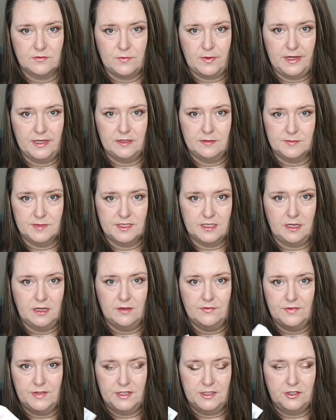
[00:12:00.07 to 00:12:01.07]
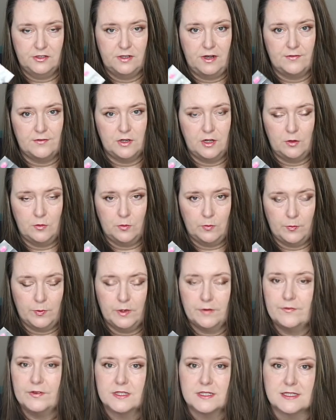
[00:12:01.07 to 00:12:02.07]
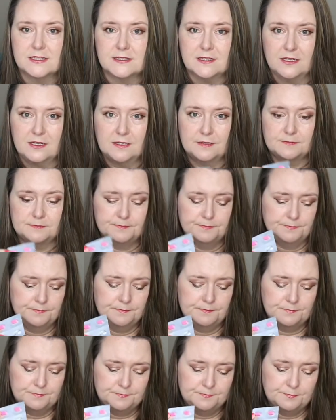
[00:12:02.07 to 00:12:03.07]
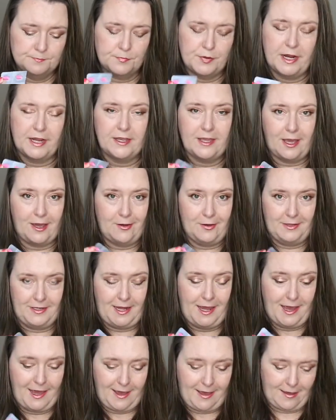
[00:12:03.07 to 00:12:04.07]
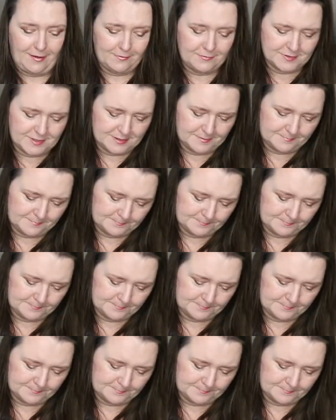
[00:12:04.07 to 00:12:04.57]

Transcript: of random stuff, and you never know when one of us is gonna break out in hives.